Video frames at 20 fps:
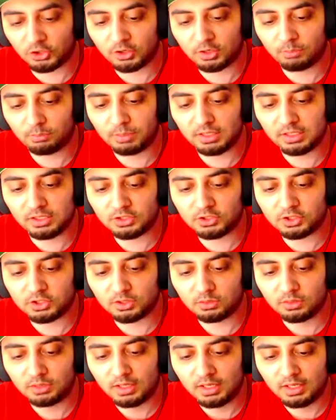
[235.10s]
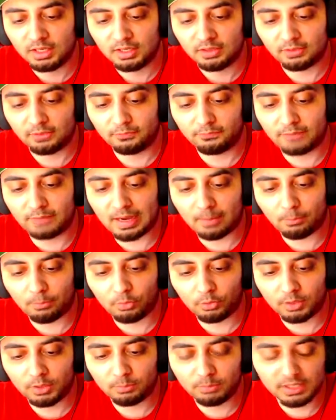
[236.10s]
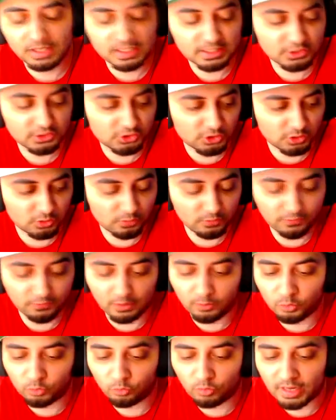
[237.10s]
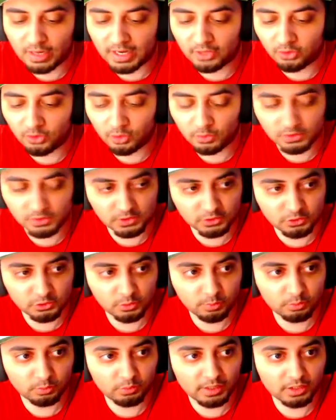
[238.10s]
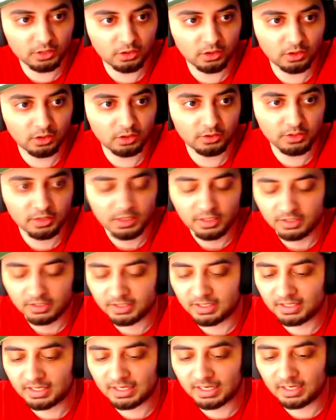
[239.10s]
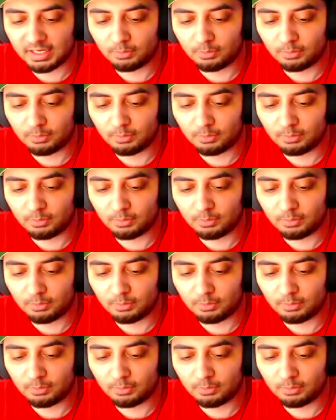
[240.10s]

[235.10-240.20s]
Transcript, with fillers: Pikachu, the Fat Boy Pikachu. Very rare though, it's a super rare card. You can get him